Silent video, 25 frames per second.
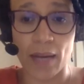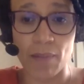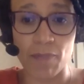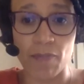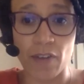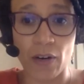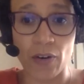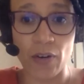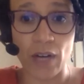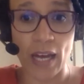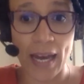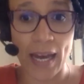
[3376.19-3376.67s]
I'm
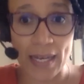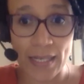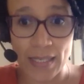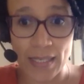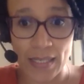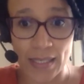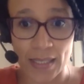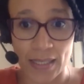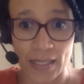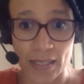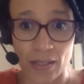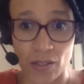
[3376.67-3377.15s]
very
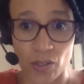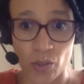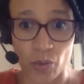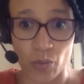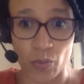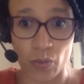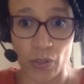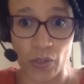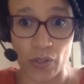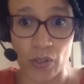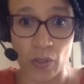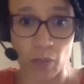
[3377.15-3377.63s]
hesitant
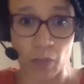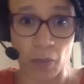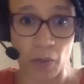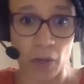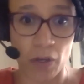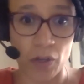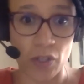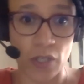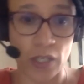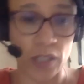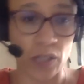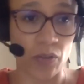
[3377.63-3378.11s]
towards the
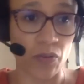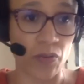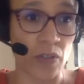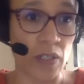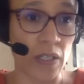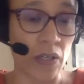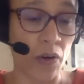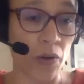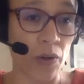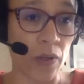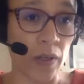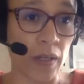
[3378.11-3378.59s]
project of
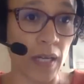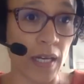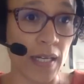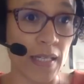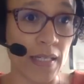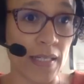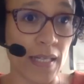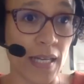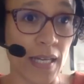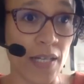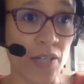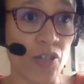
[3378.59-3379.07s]

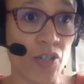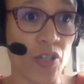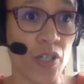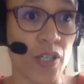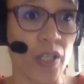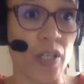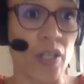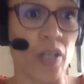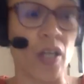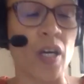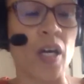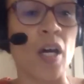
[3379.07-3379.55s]

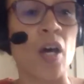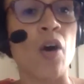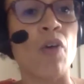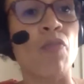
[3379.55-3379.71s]
decolonization